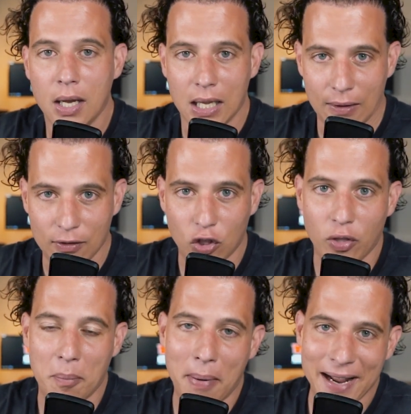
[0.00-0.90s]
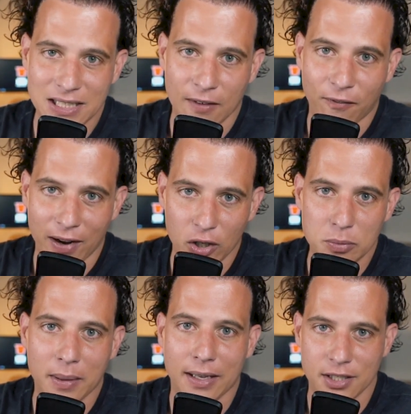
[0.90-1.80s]
even though the banks have
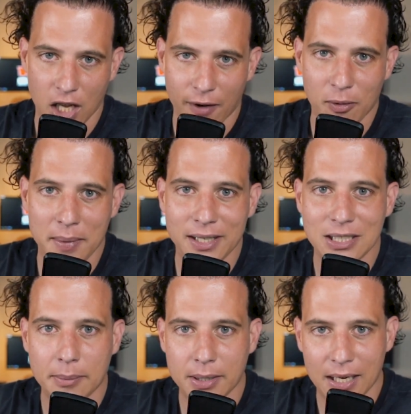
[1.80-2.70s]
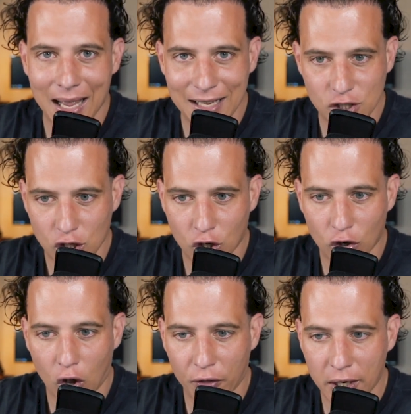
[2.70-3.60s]
failed because the government has stepped in and
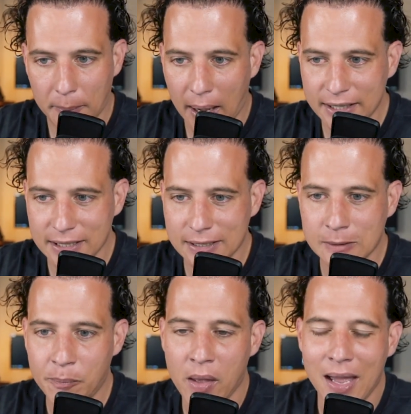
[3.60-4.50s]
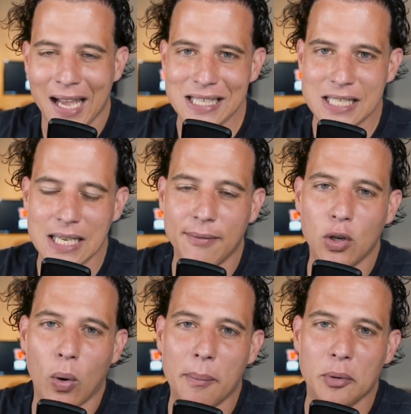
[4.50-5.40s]
secured all the deposits. And
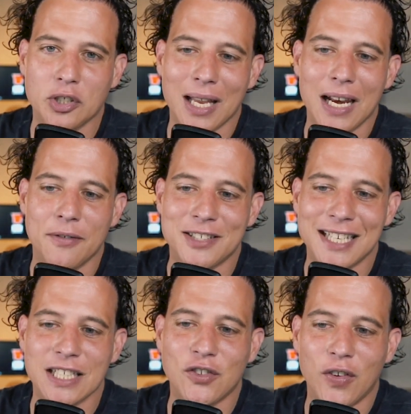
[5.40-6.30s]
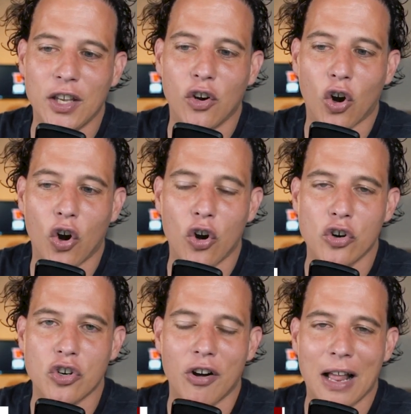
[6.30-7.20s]
71% of six-figure
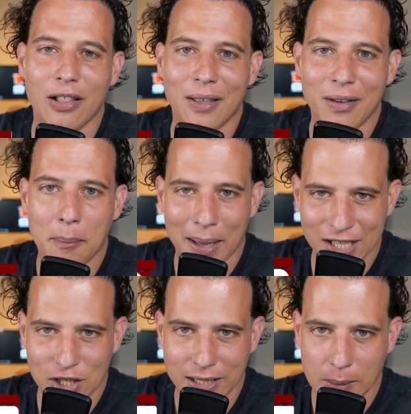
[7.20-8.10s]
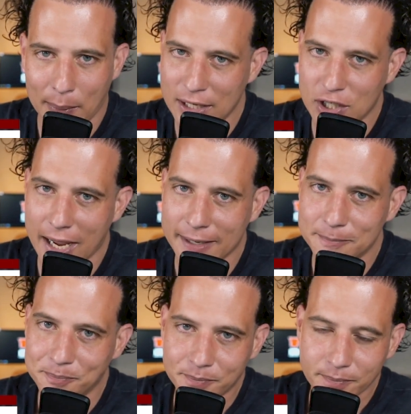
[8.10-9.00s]
earners are now living paycheck to paycheck.
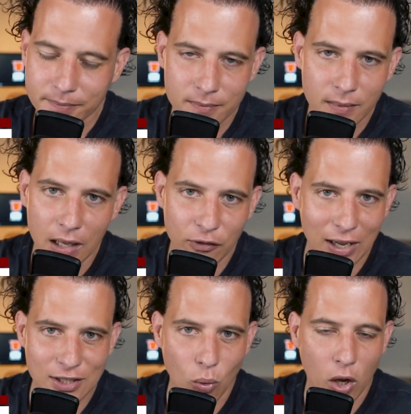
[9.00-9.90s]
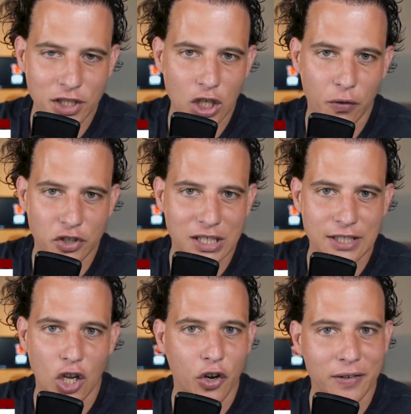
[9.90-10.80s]
If you guys are watching
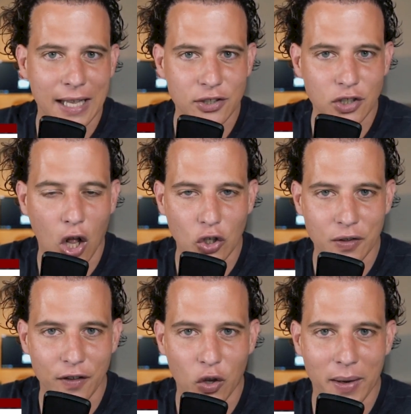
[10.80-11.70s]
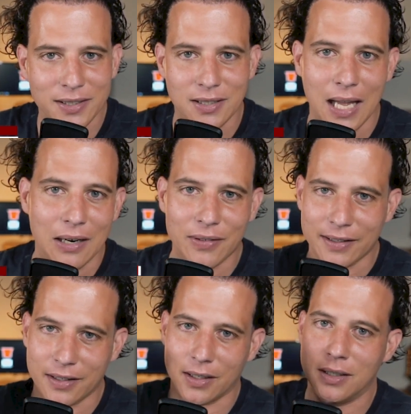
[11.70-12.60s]
overseas, $100,000 in the U.S., it's kind of
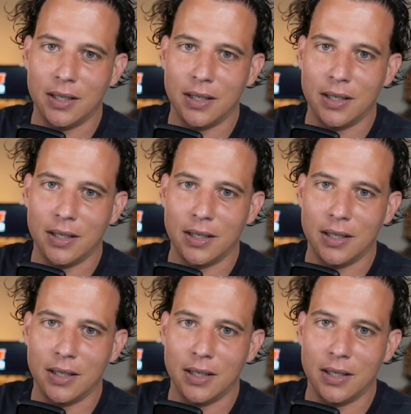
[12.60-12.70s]
like the